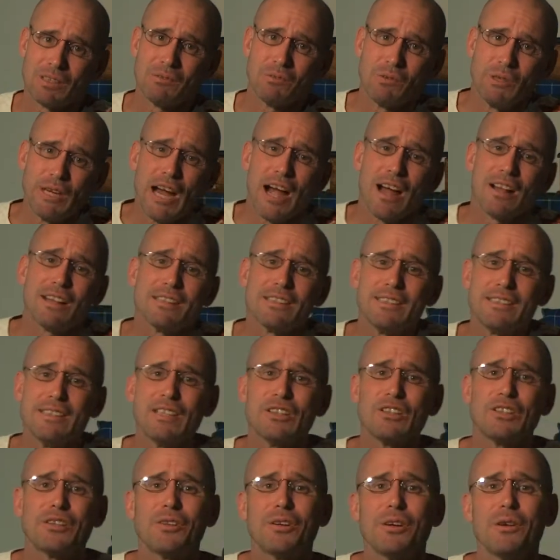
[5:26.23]
reality
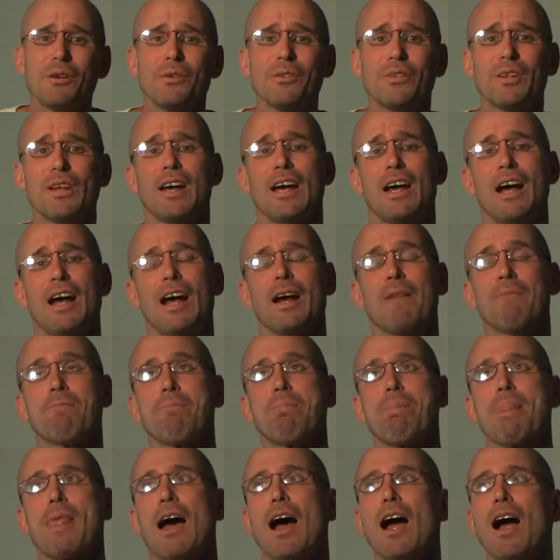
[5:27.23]
and truth
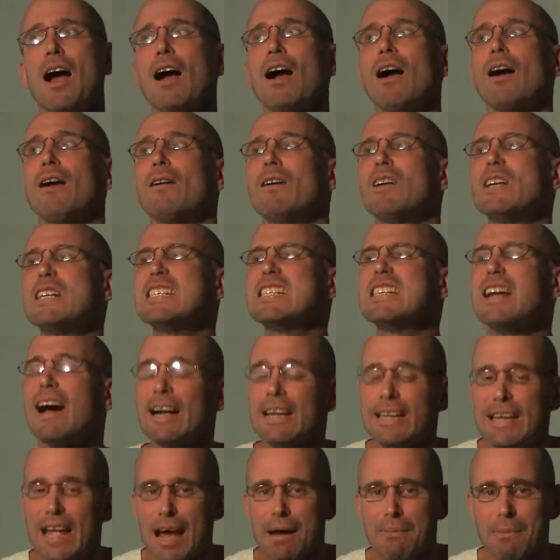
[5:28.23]
are
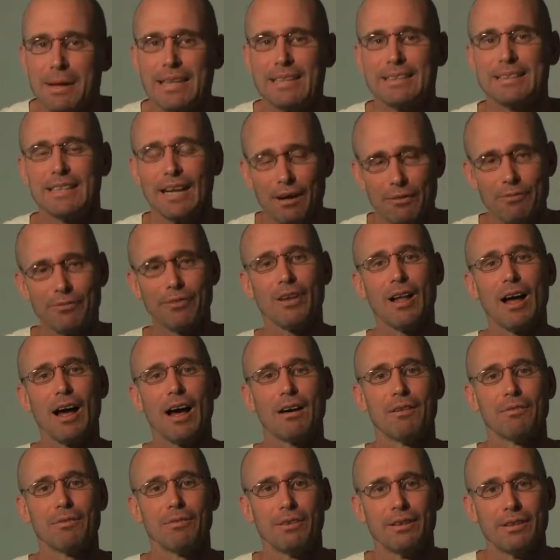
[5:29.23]
dynamics of
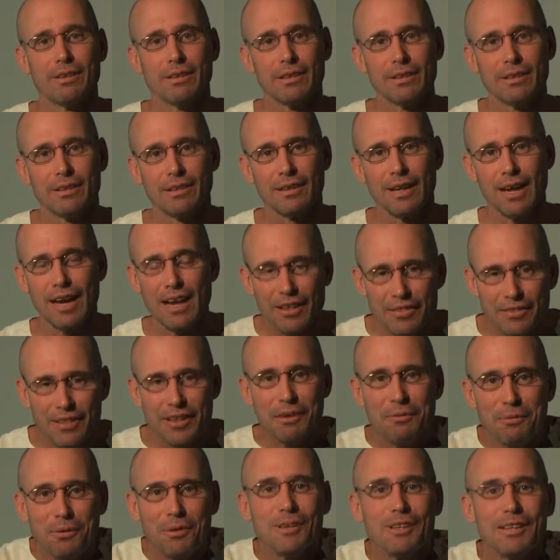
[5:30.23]
love, and
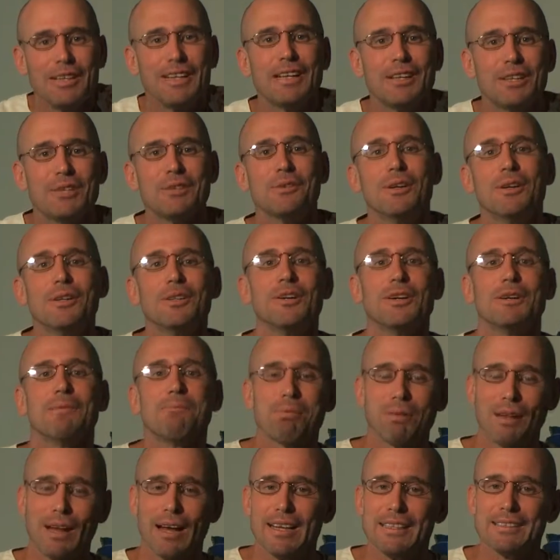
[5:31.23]
they will lead to a good
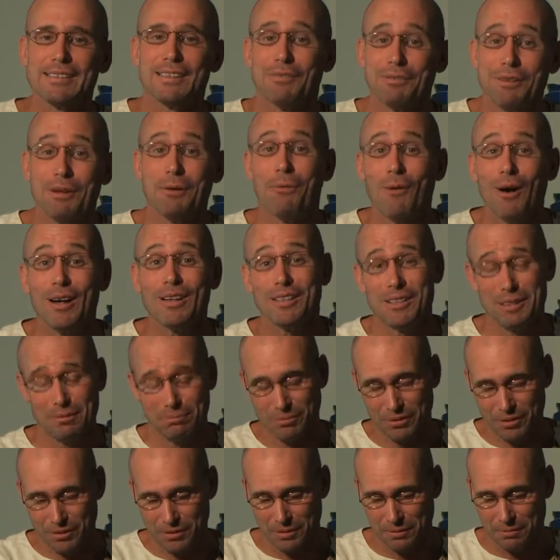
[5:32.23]
place if you want them
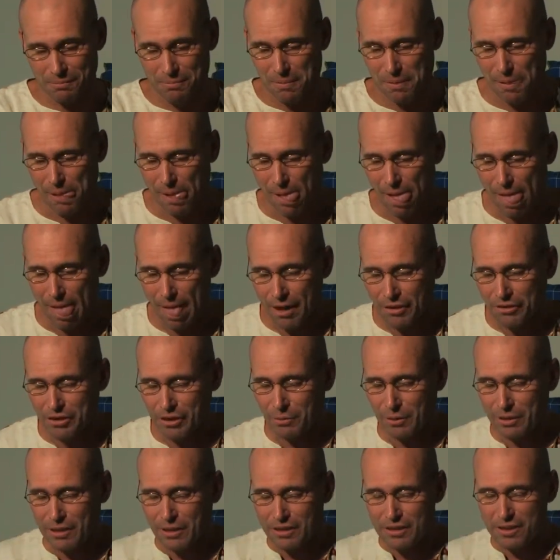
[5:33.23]
to. So
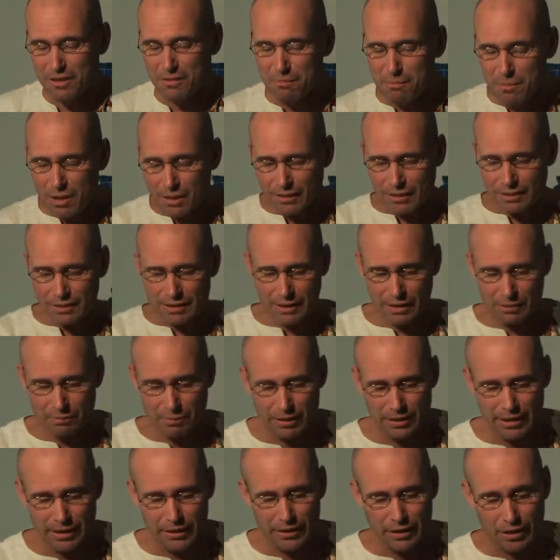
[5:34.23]
we need humility,
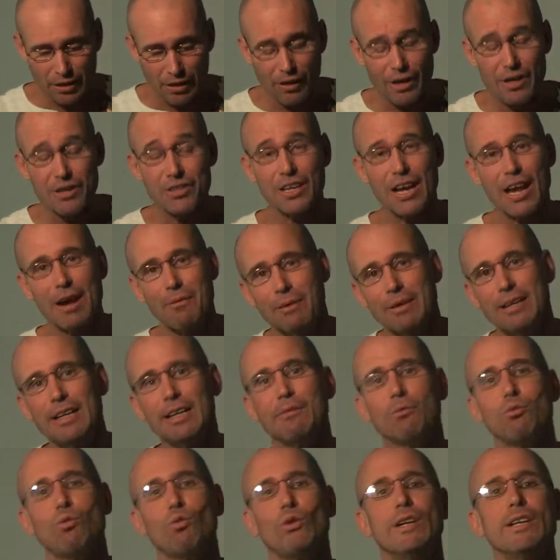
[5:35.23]
we need courage, and we
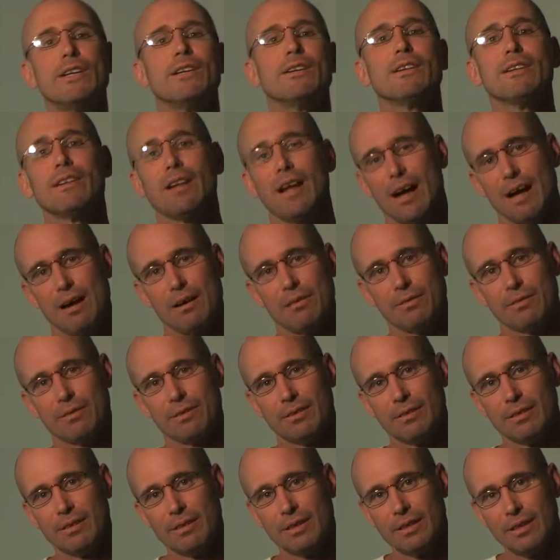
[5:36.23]
need real love.
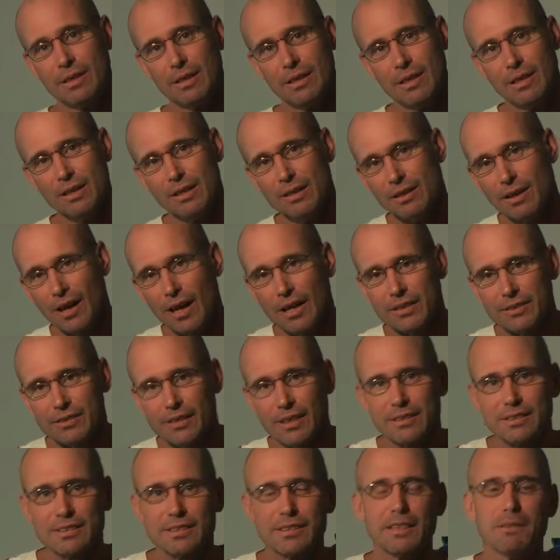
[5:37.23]
Not
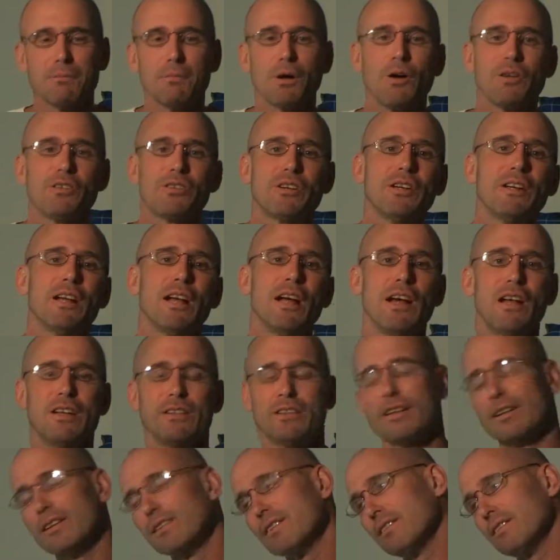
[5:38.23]
just an emotion.
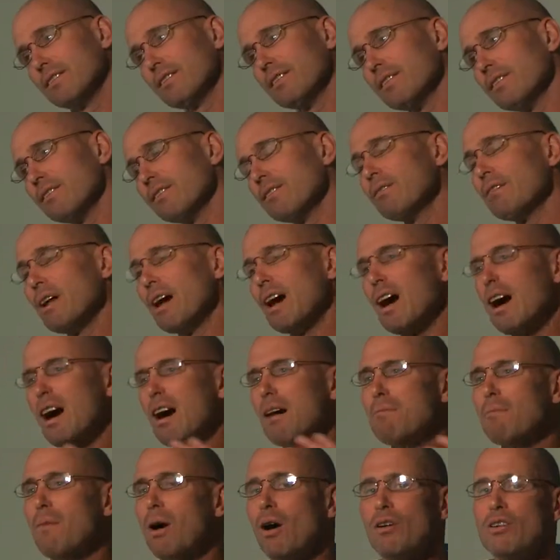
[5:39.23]
The
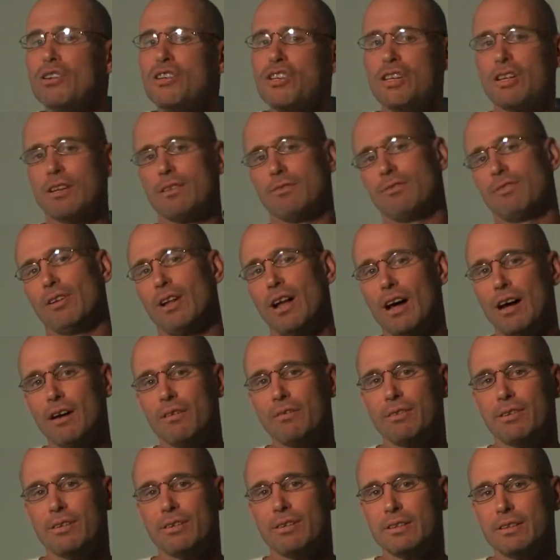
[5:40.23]
emotion of
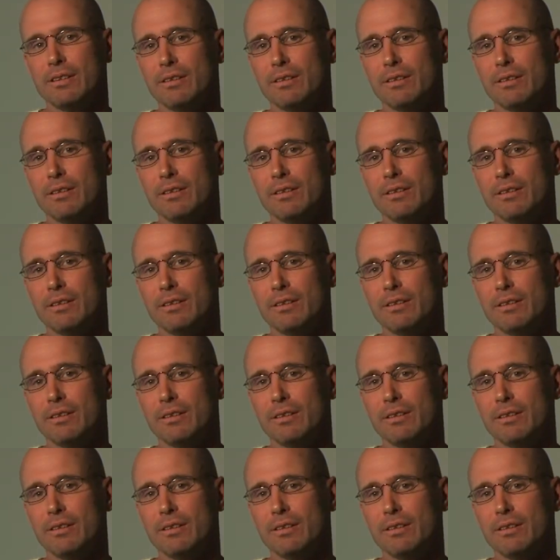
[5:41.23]
love